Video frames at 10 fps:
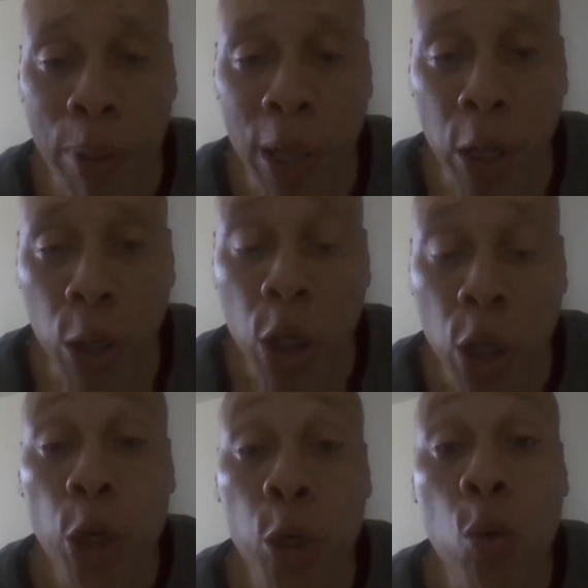build,
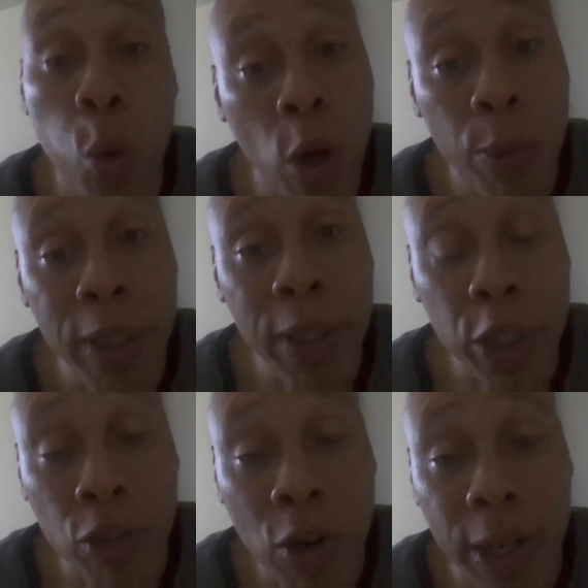you will be
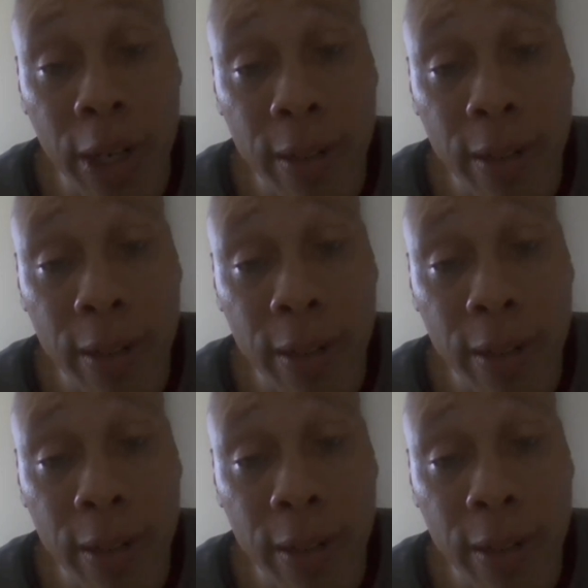destroyed.